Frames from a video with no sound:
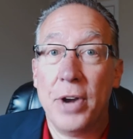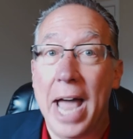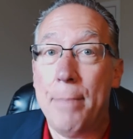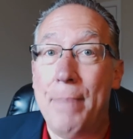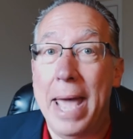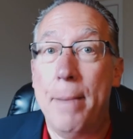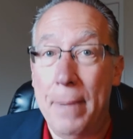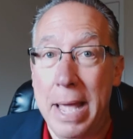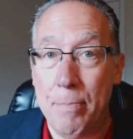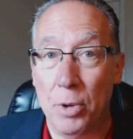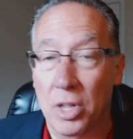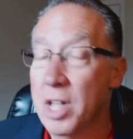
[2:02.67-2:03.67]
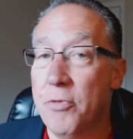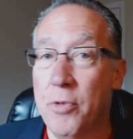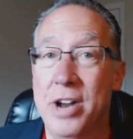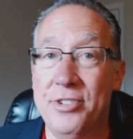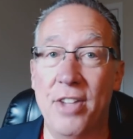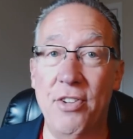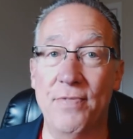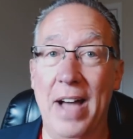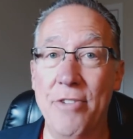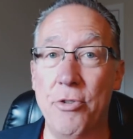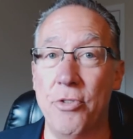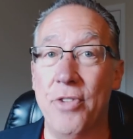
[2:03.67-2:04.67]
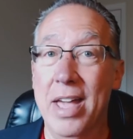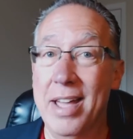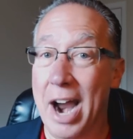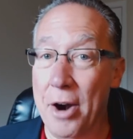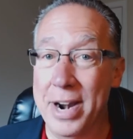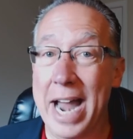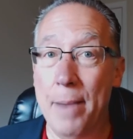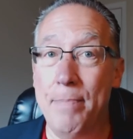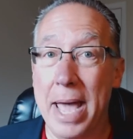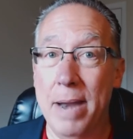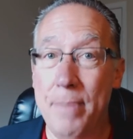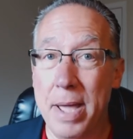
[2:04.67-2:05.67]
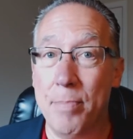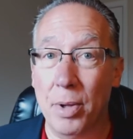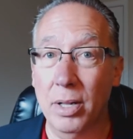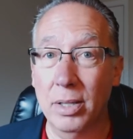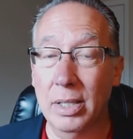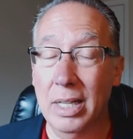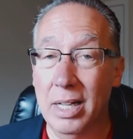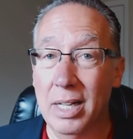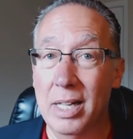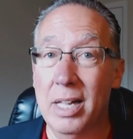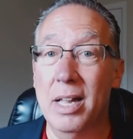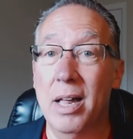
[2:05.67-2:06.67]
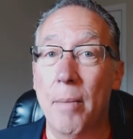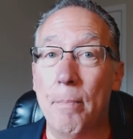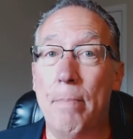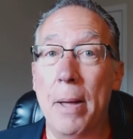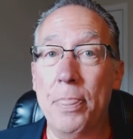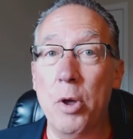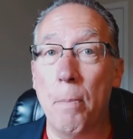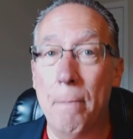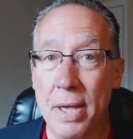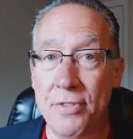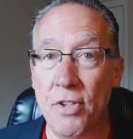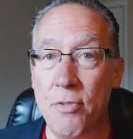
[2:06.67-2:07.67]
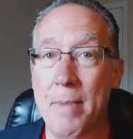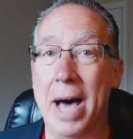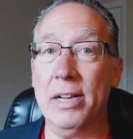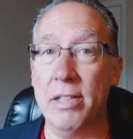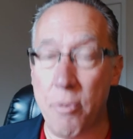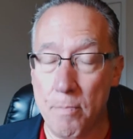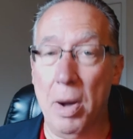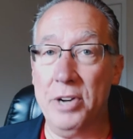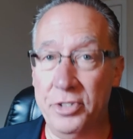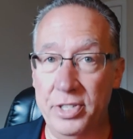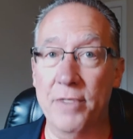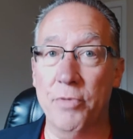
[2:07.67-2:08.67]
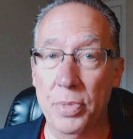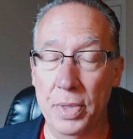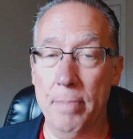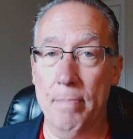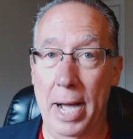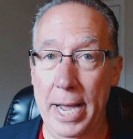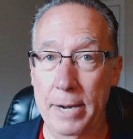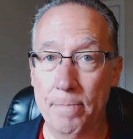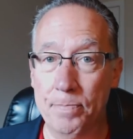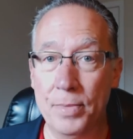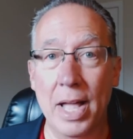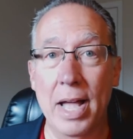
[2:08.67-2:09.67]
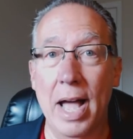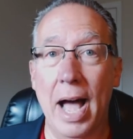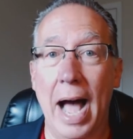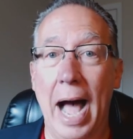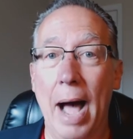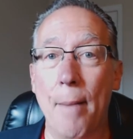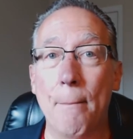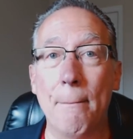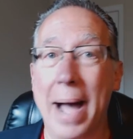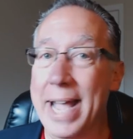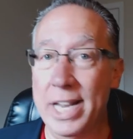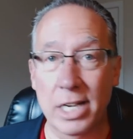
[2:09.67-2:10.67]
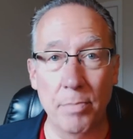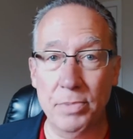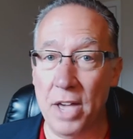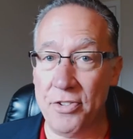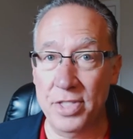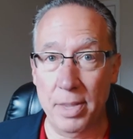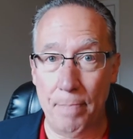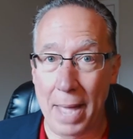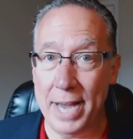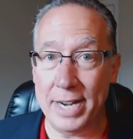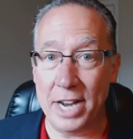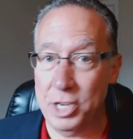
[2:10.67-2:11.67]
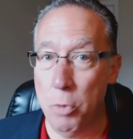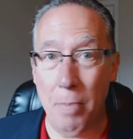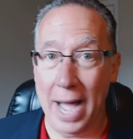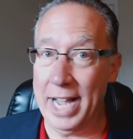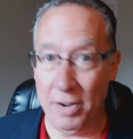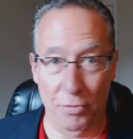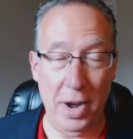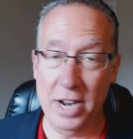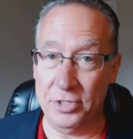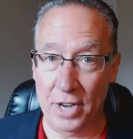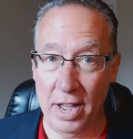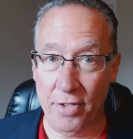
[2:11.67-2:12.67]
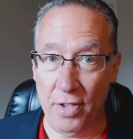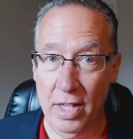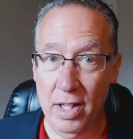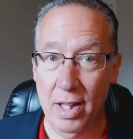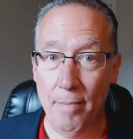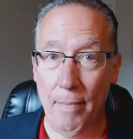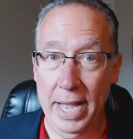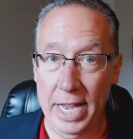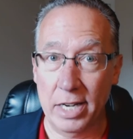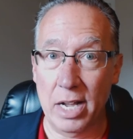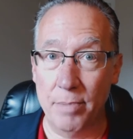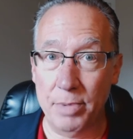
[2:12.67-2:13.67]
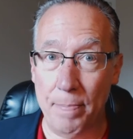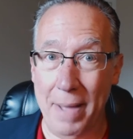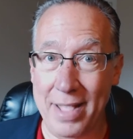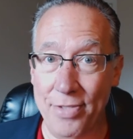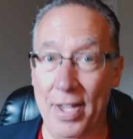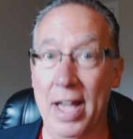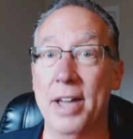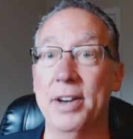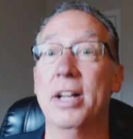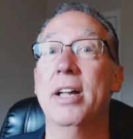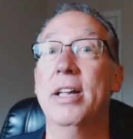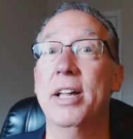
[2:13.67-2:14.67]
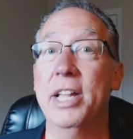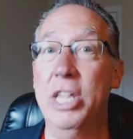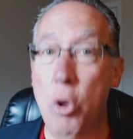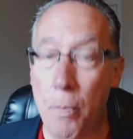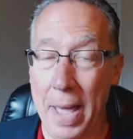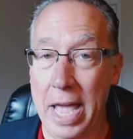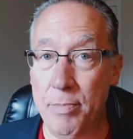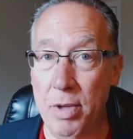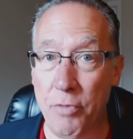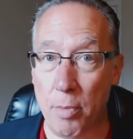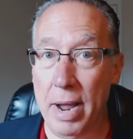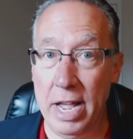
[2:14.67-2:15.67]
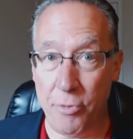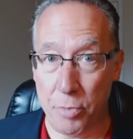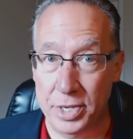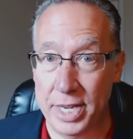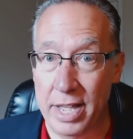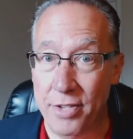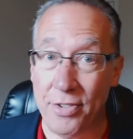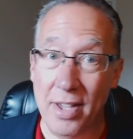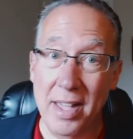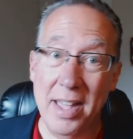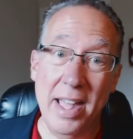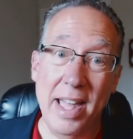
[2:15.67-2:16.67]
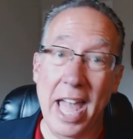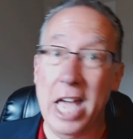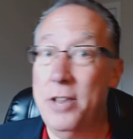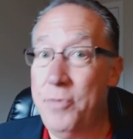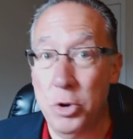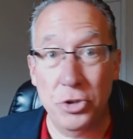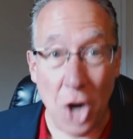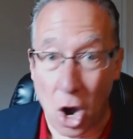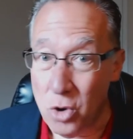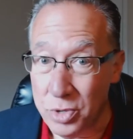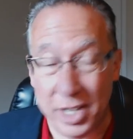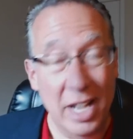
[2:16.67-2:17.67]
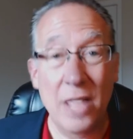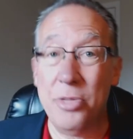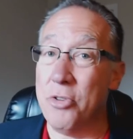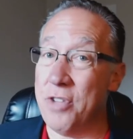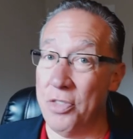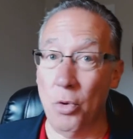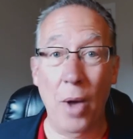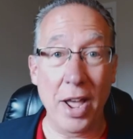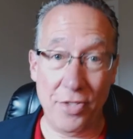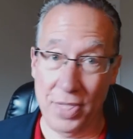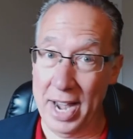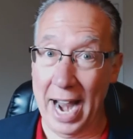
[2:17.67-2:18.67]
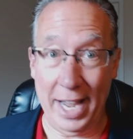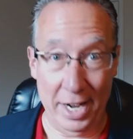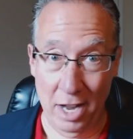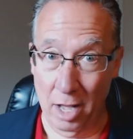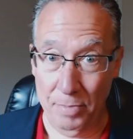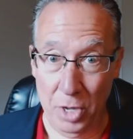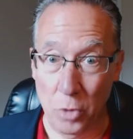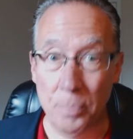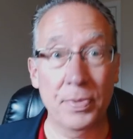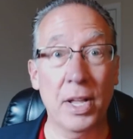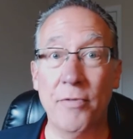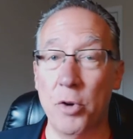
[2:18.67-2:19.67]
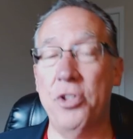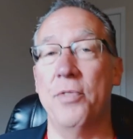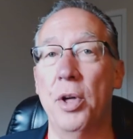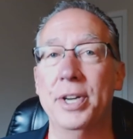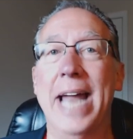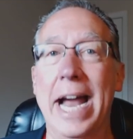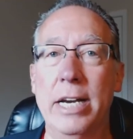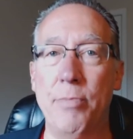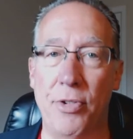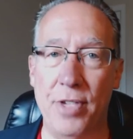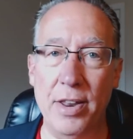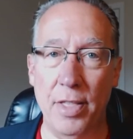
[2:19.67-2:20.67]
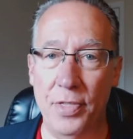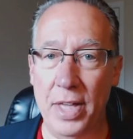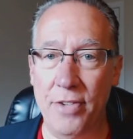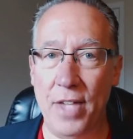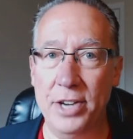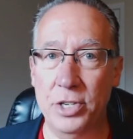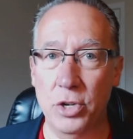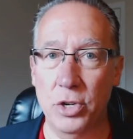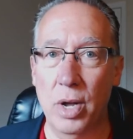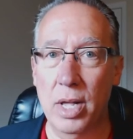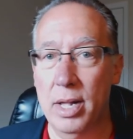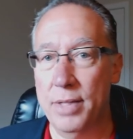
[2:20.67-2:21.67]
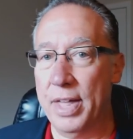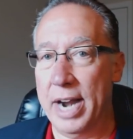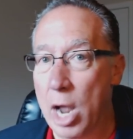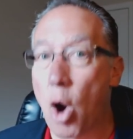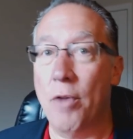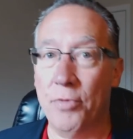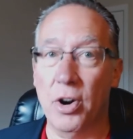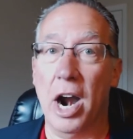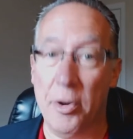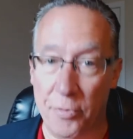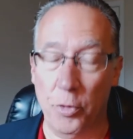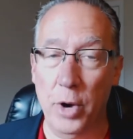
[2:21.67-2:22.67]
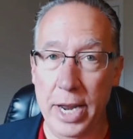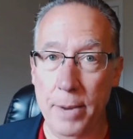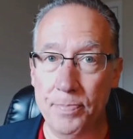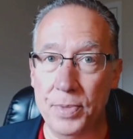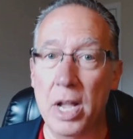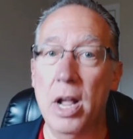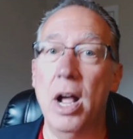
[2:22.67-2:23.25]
They're not bad people. Franchise advisors are not bad people, but their business model is much different than mine. My income doesn't depend on you buying a franchise. My income depends on you paying me for my expertise. And if you don't, there's other ways that I can help you. First of all, 90% of the things I do that I offer are free.